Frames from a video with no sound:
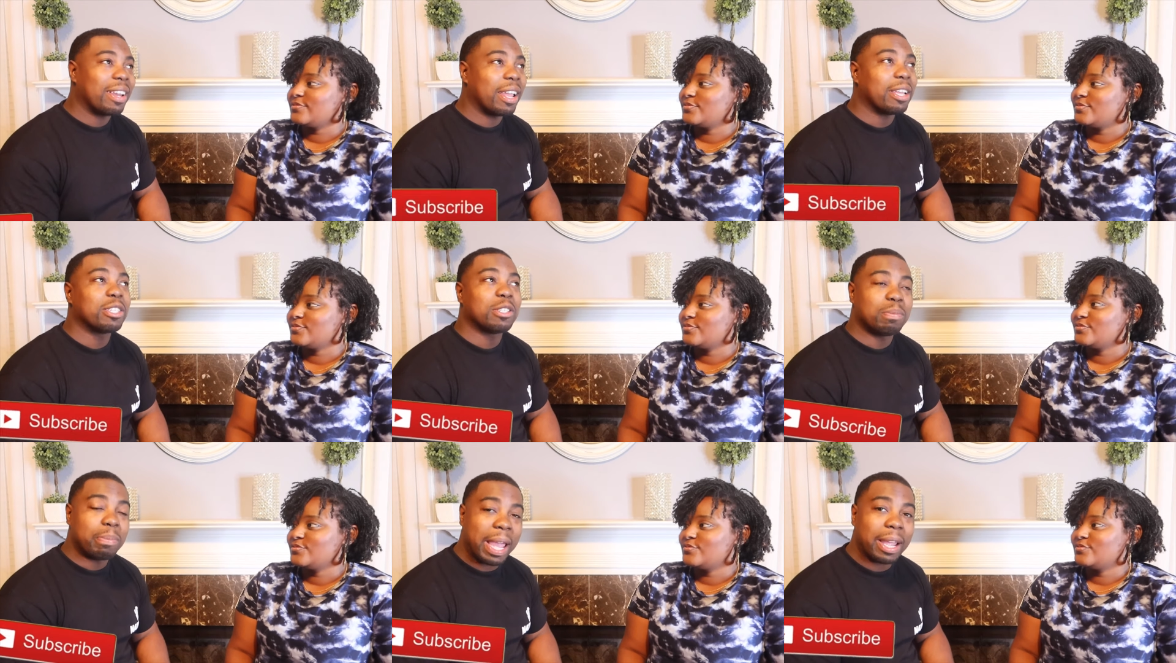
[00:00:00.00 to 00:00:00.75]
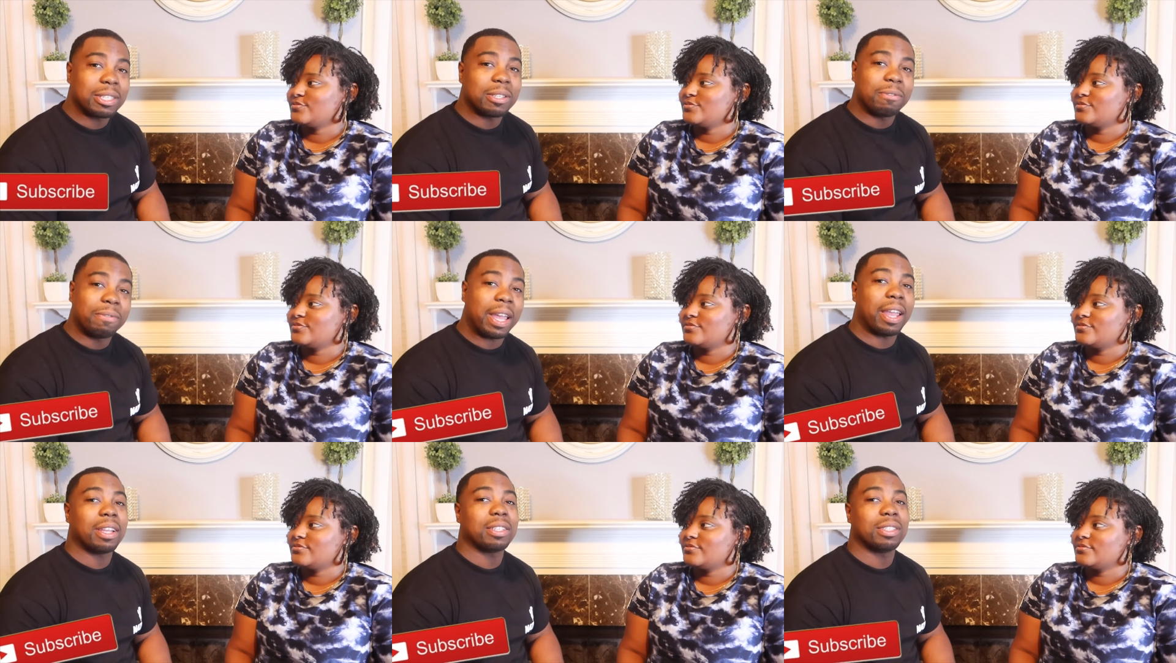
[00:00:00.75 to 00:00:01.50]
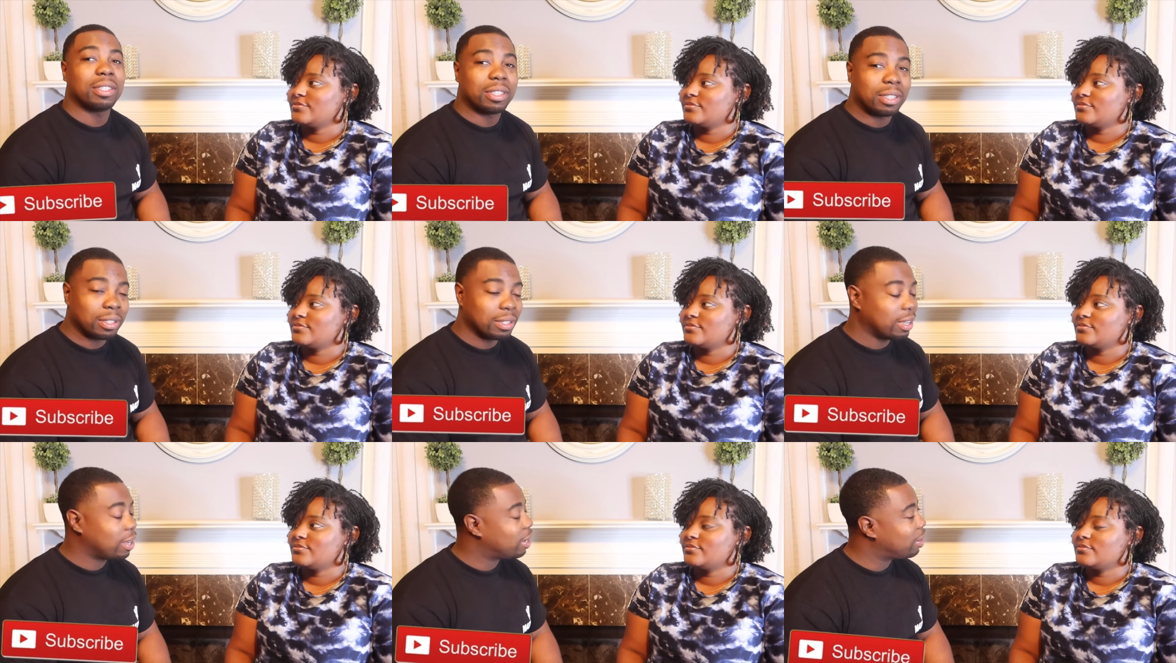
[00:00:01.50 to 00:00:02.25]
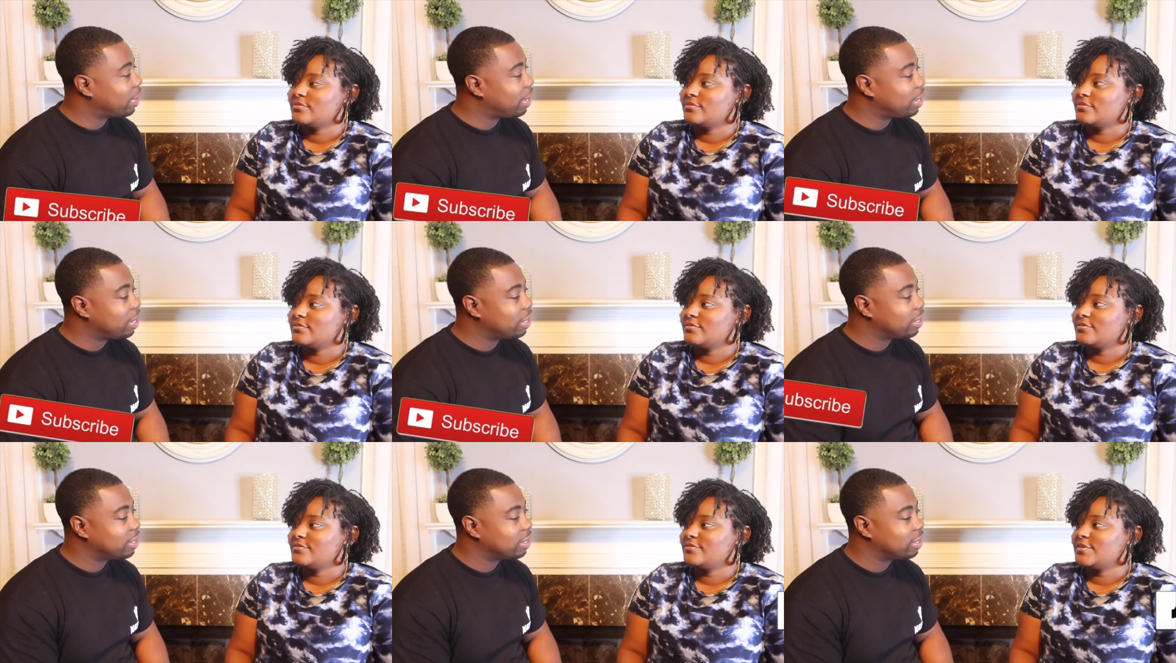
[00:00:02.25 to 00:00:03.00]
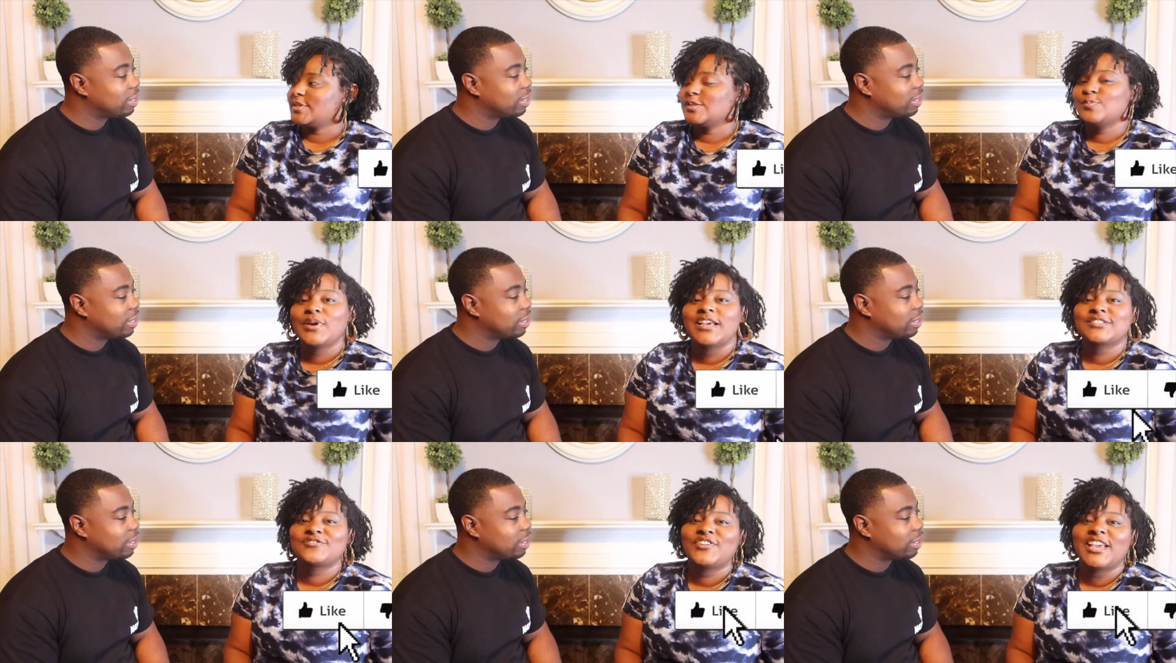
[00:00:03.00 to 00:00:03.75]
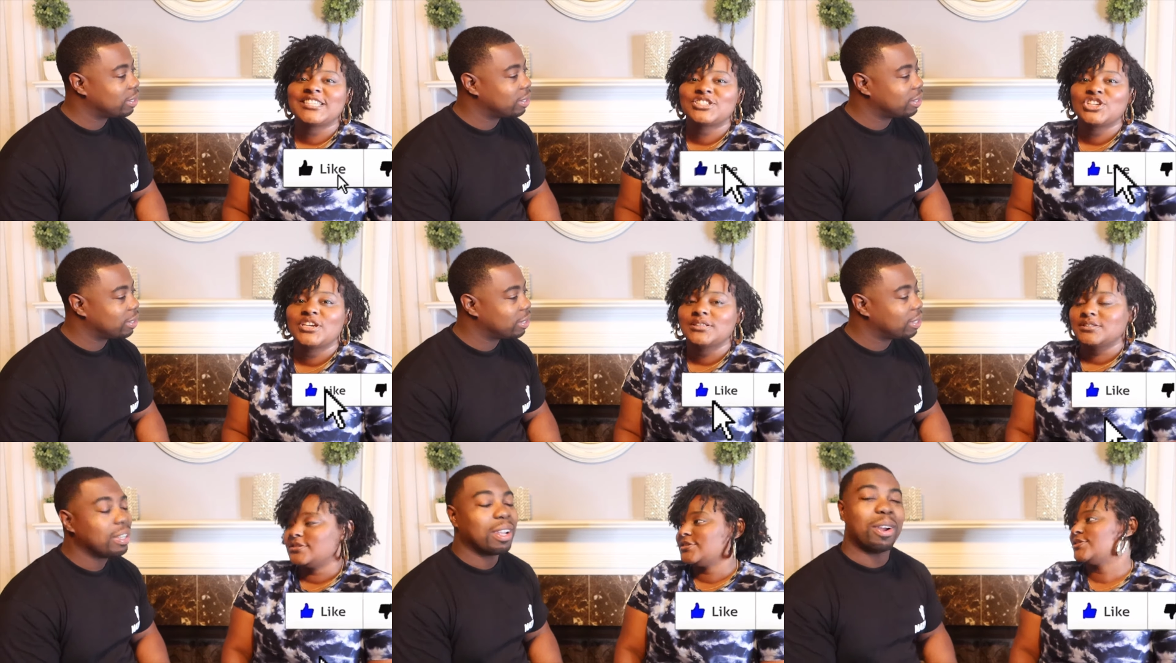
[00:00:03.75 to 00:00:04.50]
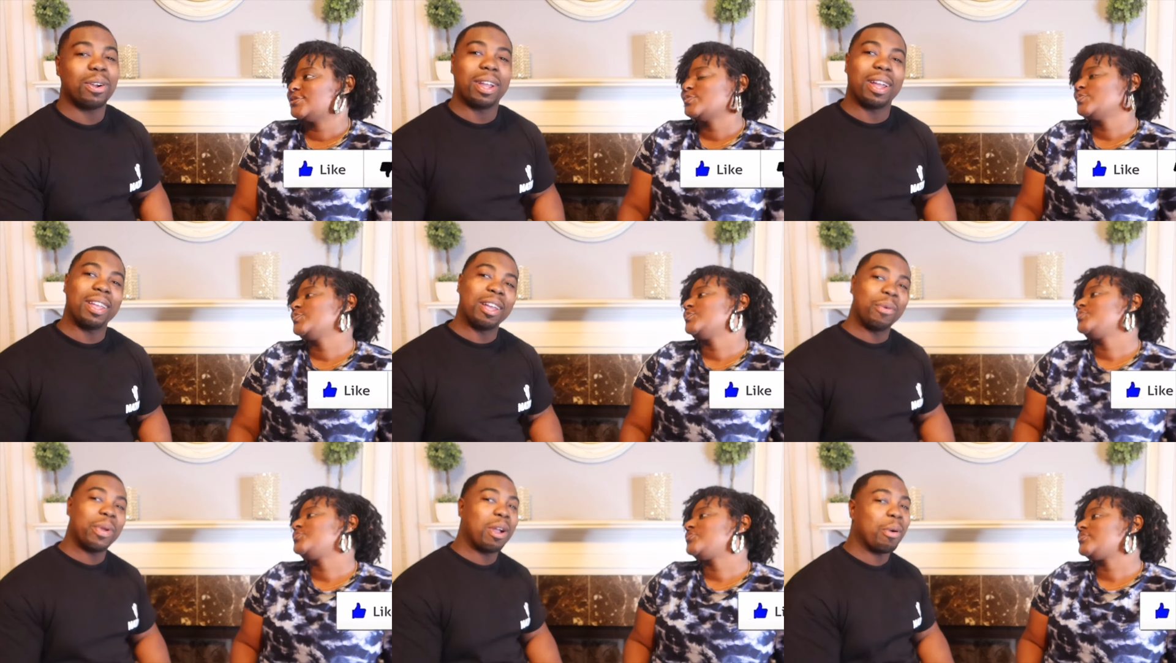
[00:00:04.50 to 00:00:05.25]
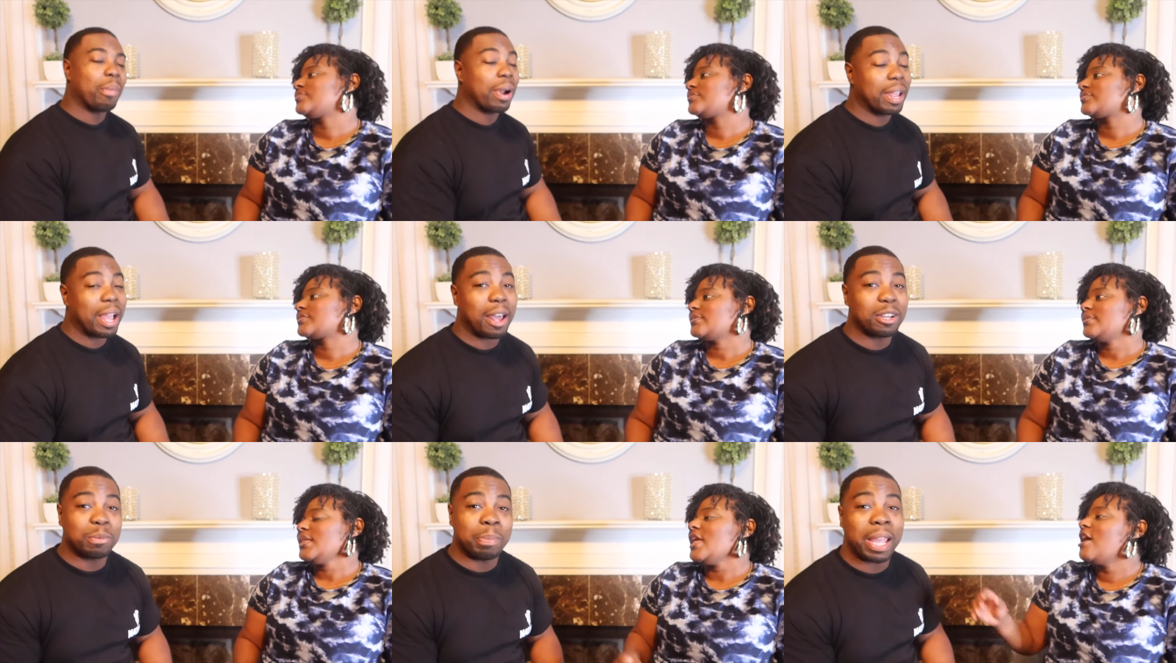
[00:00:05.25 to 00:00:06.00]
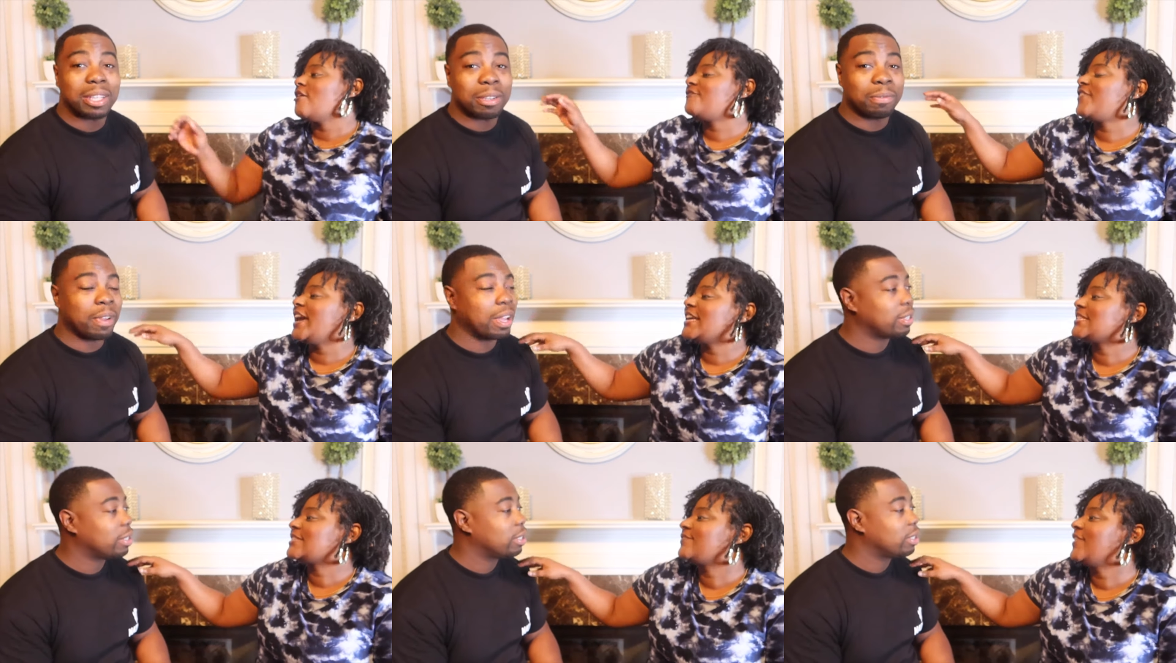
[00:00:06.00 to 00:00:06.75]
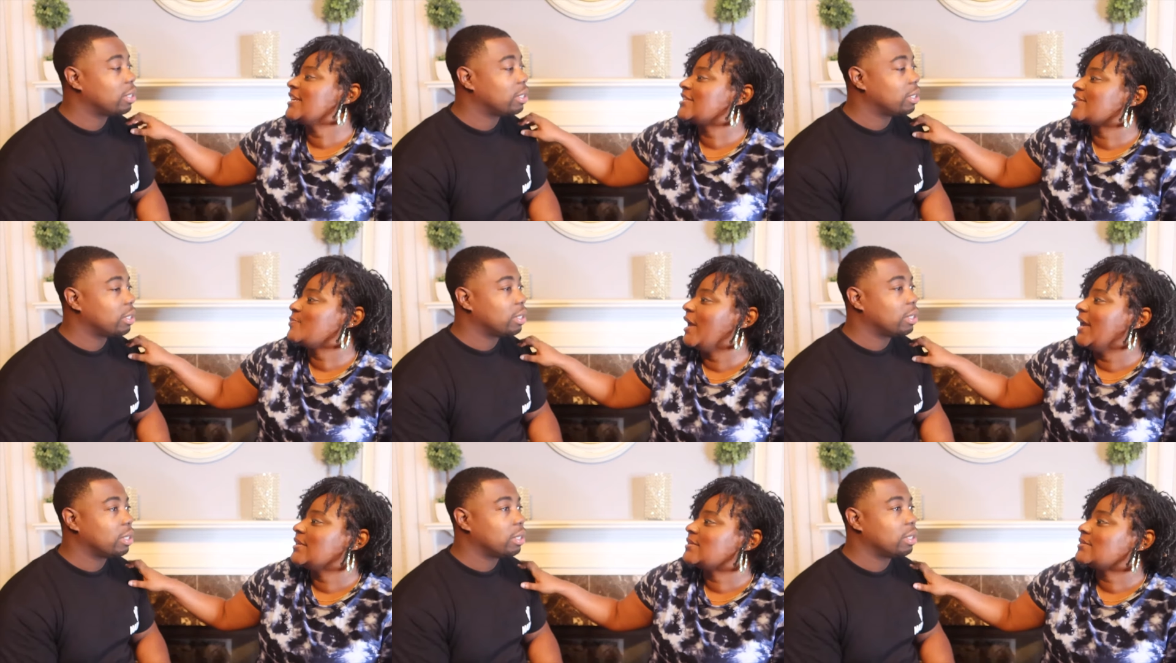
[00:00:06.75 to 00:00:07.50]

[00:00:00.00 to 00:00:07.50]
Speaker 1: today smacks of facts. Uh, what it is?
Speaker 2: Smacks and facts challenge.
Speaker 1: Okay, yeah, we gonna bring y'all. No, oh,
Speaker 2: facts, facts and smacks.